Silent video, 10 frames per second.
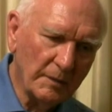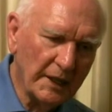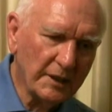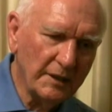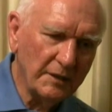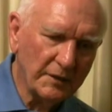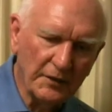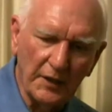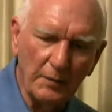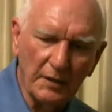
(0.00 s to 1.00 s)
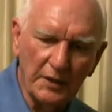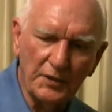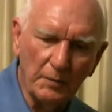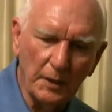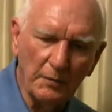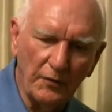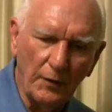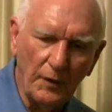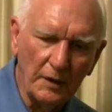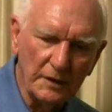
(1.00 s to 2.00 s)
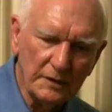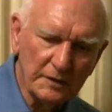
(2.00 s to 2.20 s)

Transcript: back to your same place you were before,